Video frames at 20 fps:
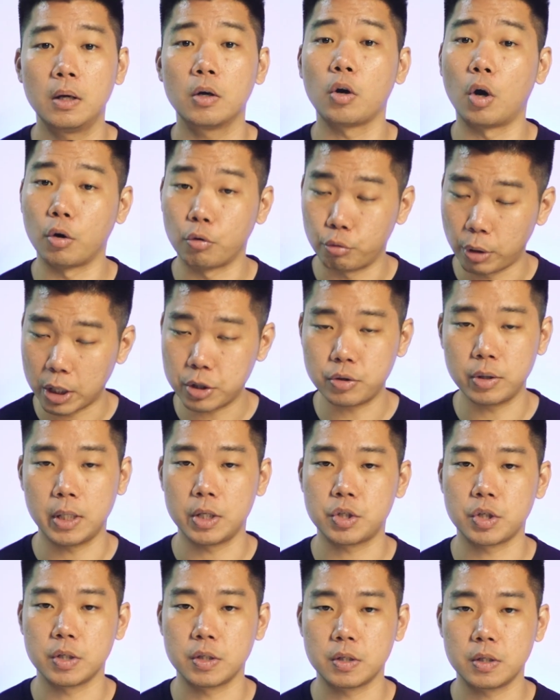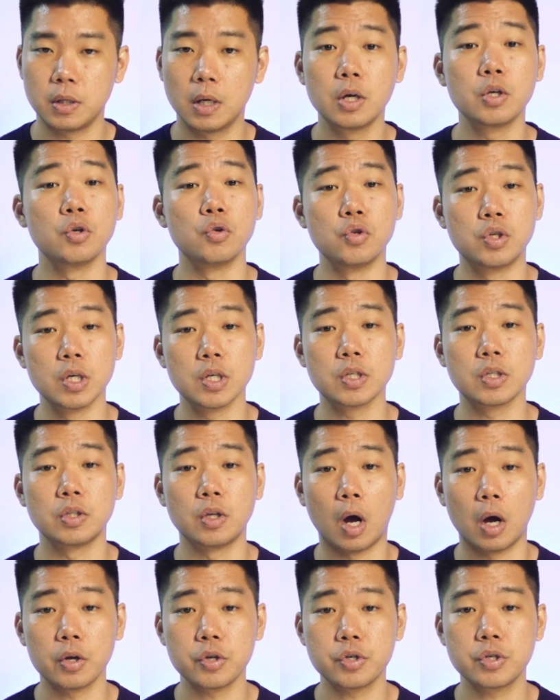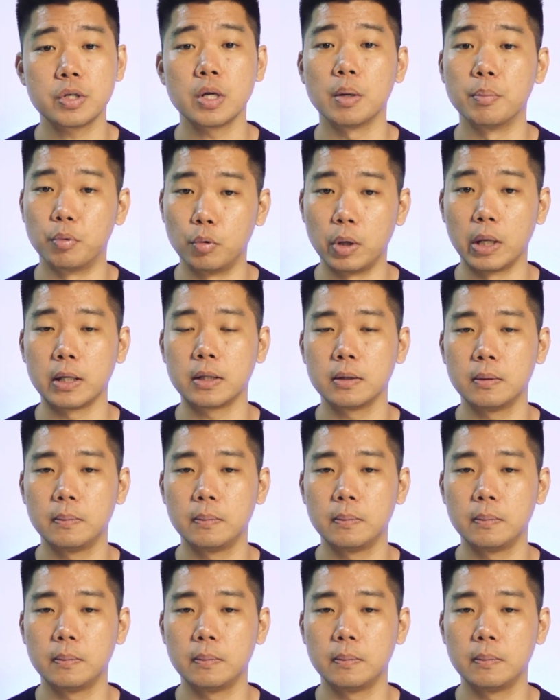Congratulations, you just dodged a bullet.